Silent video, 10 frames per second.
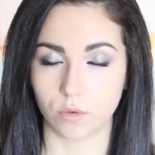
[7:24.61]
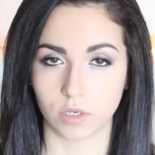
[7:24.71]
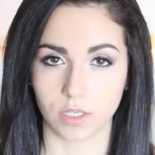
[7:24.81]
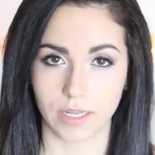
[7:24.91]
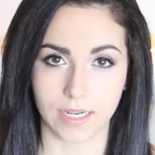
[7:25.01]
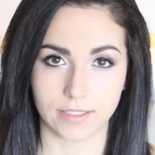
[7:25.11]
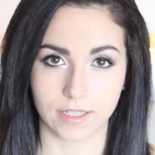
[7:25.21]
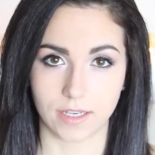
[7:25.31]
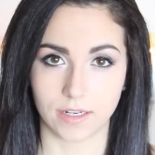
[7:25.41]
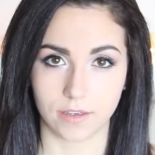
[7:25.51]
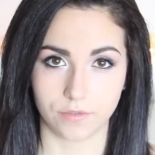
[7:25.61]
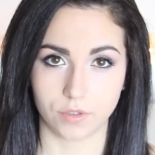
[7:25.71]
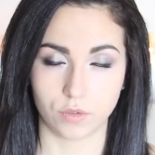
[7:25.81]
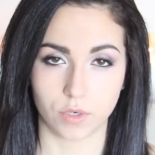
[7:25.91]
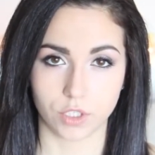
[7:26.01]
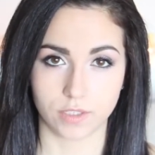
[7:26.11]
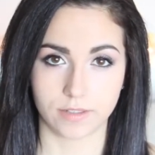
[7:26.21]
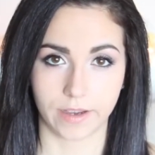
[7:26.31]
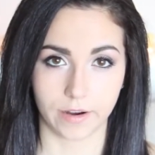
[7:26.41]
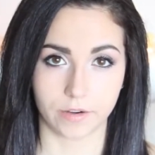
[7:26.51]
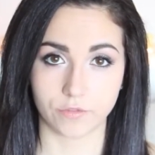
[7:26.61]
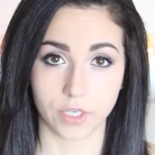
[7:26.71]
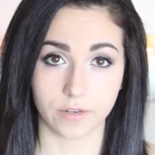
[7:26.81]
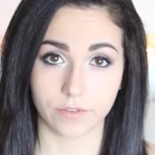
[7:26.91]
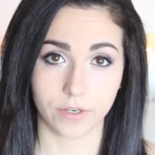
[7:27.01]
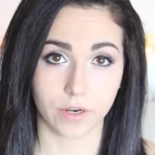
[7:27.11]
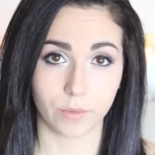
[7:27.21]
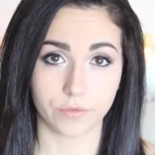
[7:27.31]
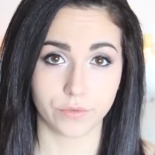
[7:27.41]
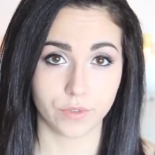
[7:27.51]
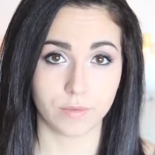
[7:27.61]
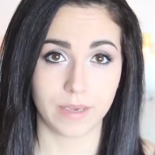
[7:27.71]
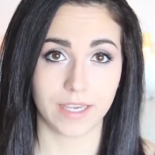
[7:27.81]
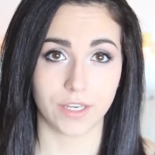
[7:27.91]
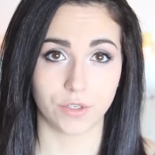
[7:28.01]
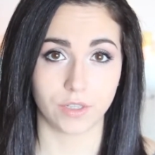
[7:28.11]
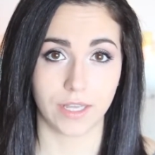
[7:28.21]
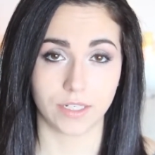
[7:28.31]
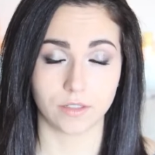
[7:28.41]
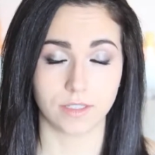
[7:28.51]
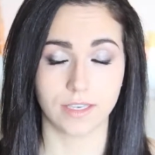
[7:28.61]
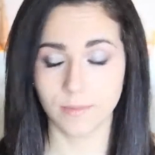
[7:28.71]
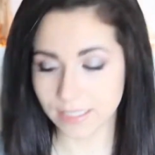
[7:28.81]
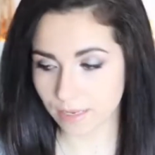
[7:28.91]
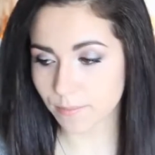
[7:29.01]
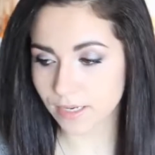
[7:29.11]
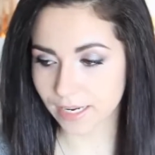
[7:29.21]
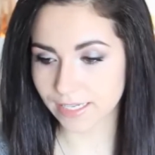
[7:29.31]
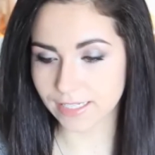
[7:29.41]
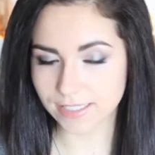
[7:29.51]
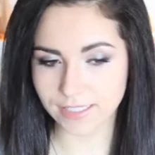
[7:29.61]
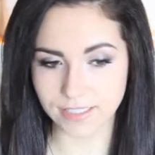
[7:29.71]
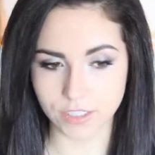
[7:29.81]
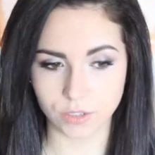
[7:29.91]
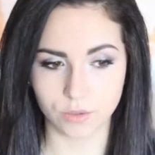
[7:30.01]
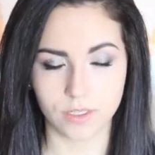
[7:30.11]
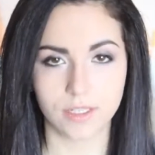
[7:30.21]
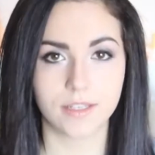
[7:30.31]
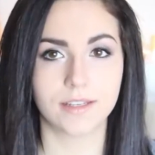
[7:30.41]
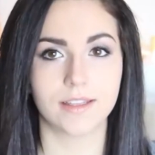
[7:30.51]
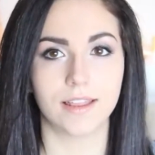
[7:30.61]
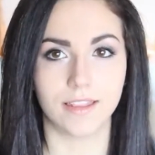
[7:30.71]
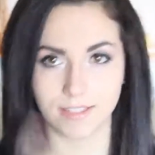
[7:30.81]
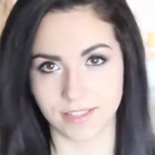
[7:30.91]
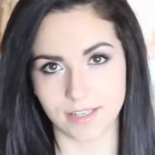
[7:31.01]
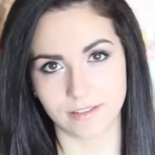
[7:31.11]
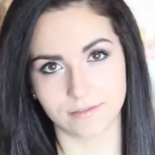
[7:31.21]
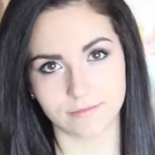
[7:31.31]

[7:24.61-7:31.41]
Or like I said, if you are just tired of trying to figure out what food to make and you're like, just give me something I can easily do, this is it.